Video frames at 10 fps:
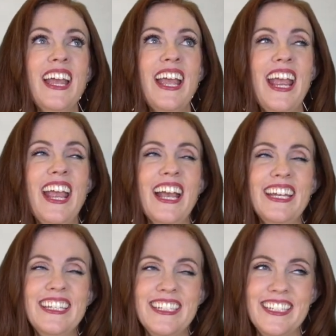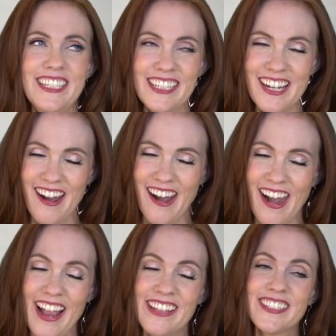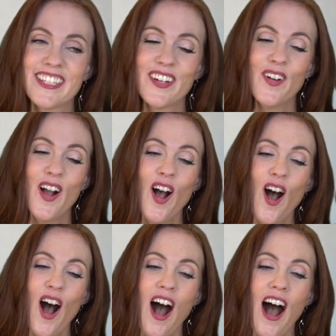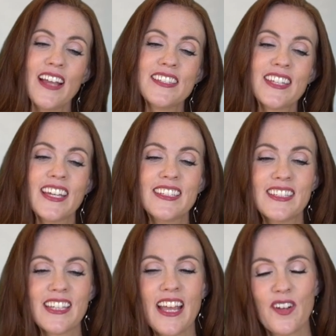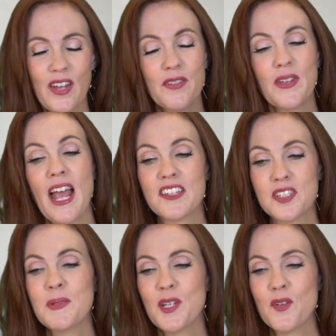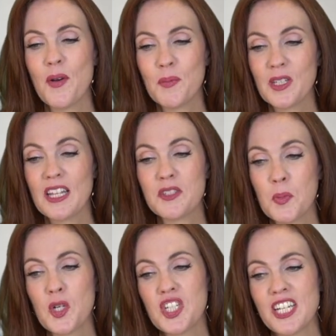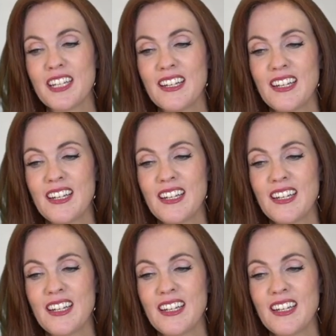And so I said, okay, if it has to be November, let's push it